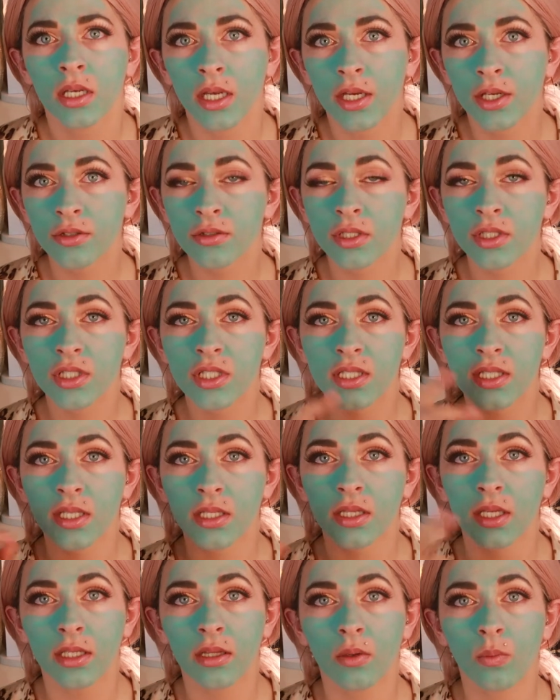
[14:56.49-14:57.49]
I usually just
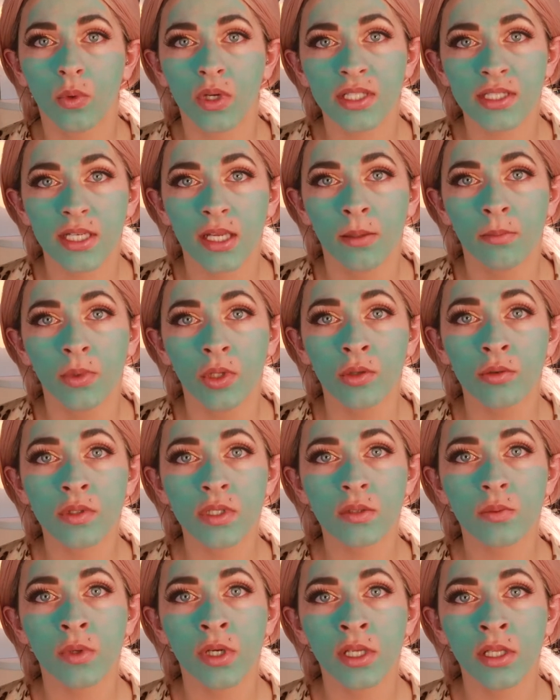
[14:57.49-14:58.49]
get like the one-time
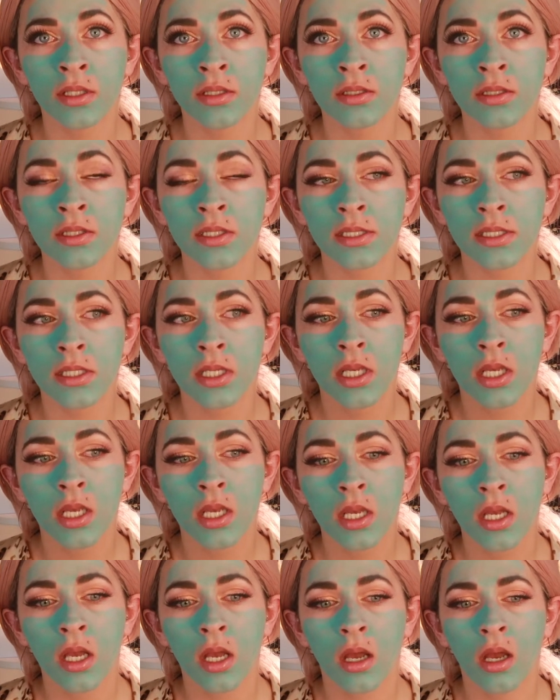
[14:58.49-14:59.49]
use ones
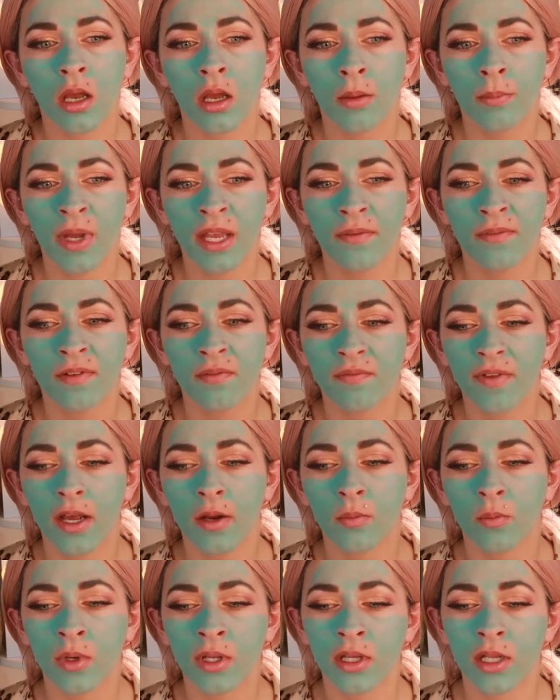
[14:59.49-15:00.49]
um, I haven't
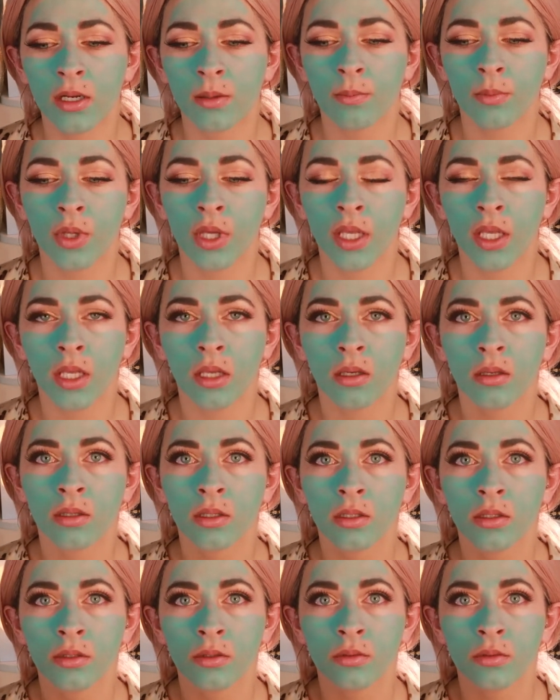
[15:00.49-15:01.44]
found one that I'm like